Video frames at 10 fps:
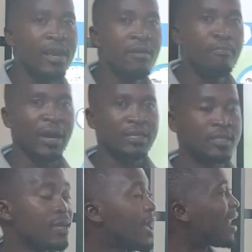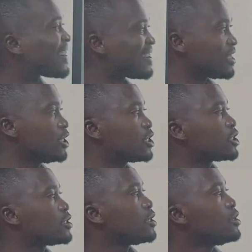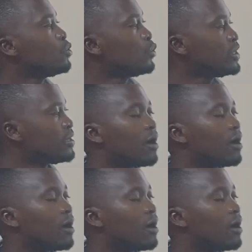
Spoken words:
impact. And in each, we